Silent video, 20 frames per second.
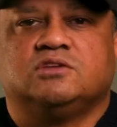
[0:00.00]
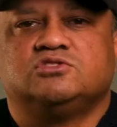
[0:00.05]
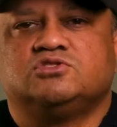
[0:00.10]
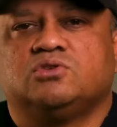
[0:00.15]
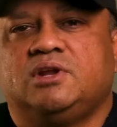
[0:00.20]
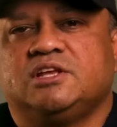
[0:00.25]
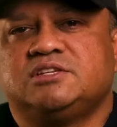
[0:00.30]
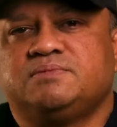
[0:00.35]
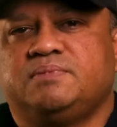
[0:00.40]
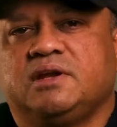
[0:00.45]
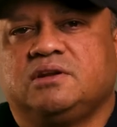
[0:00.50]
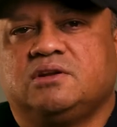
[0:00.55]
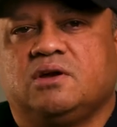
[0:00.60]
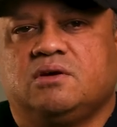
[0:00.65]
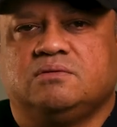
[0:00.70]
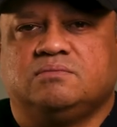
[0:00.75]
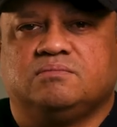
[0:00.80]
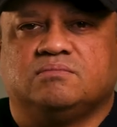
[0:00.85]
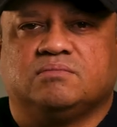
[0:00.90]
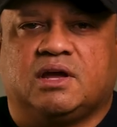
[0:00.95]
So let's break
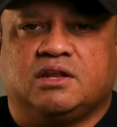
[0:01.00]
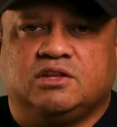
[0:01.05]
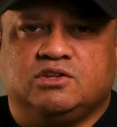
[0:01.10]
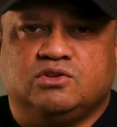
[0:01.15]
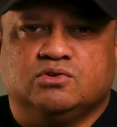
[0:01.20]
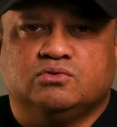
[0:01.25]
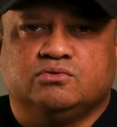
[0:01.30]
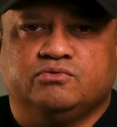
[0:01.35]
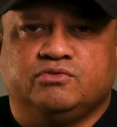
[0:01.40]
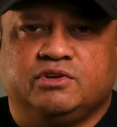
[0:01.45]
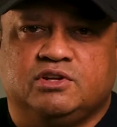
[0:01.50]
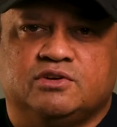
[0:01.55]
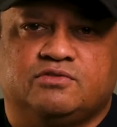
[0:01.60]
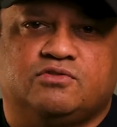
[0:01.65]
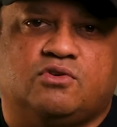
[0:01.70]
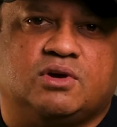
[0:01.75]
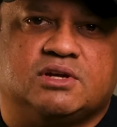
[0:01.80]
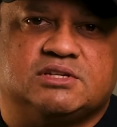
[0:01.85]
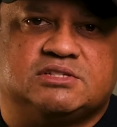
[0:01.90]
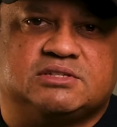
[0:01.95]
down my new video
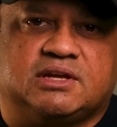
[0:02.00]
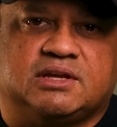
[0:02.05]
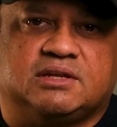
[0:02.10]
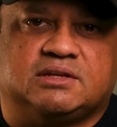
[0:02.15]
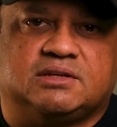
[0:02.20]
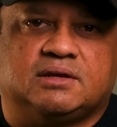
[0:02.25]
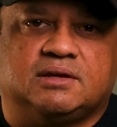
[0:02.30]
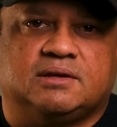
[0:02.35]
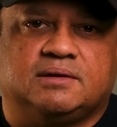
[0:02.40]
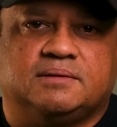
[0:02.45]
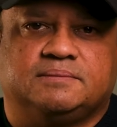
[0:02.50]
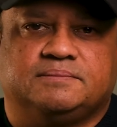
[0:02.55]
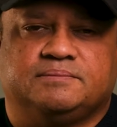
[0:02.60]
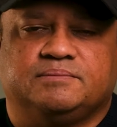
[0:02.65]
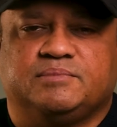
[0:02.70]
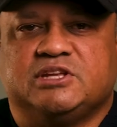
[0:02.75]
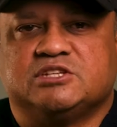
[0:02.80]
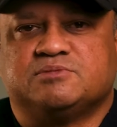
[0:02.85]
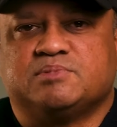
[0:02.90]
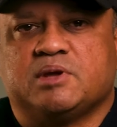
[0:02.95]
focus kit
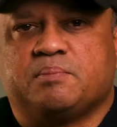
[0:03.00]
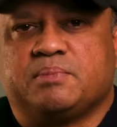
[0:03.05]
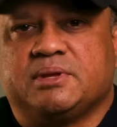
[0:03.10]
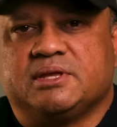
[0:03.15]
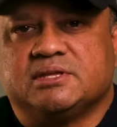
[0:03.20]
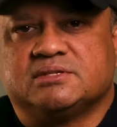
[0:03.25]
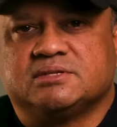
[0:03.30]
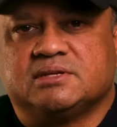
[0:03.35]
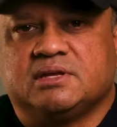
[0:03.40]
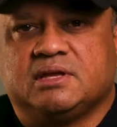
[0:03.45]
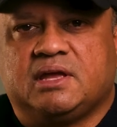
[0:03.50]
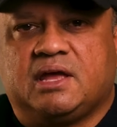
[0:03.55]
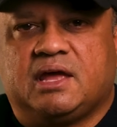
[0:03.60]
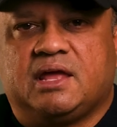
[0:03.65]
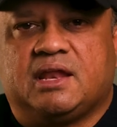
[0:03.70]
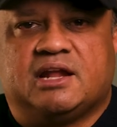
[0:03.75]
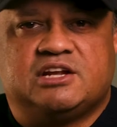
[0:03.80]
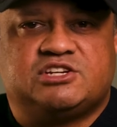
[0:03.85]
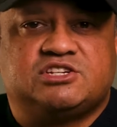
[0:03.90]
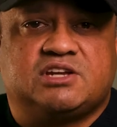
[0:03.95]
piece by piece,
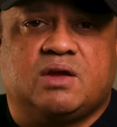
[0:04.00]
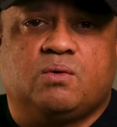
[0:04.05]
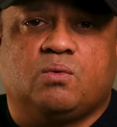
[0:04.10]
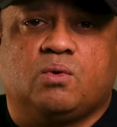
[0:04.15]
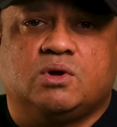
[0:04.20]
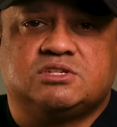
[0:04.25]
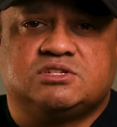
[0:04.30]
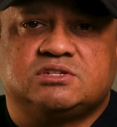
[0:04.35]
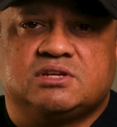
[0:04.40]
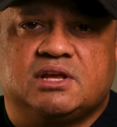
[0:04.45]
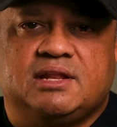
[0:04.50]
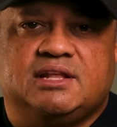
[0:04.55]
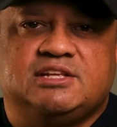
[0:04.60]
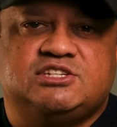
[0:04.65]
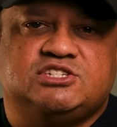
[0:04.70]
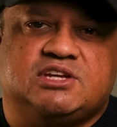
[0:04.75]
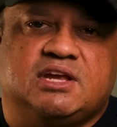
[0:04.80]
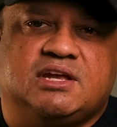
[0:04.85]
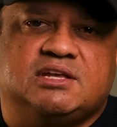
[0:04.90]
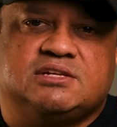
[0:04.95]
and I'll share what's really
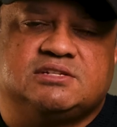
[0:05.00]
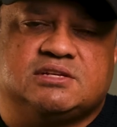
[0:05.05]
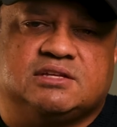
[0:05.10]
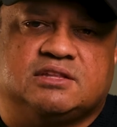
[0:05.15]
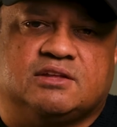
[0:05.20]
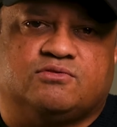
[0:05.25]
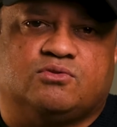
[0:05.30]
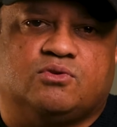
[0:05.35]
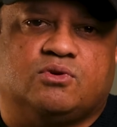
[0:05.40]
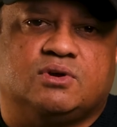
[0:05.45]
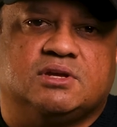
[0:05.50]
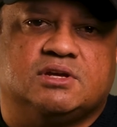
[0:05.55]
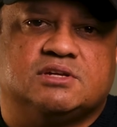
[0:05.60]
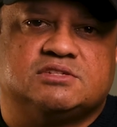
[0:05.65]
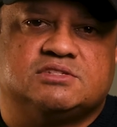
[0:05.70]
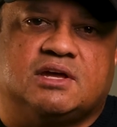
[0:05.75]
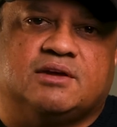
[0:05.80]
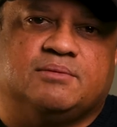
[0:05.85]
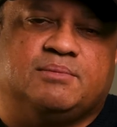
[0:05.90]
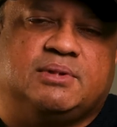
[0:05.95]
changed in the 4
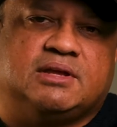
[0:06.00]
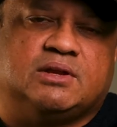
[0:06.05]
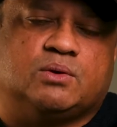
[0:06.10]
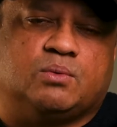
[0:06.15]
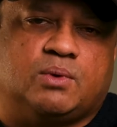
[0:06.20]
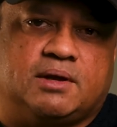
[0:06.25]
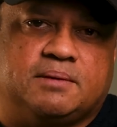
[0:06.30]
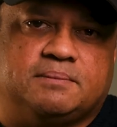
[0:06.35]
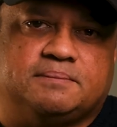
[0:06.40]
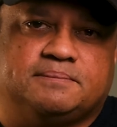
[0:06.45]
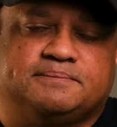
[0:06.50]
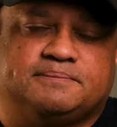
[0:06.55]
years I've been away.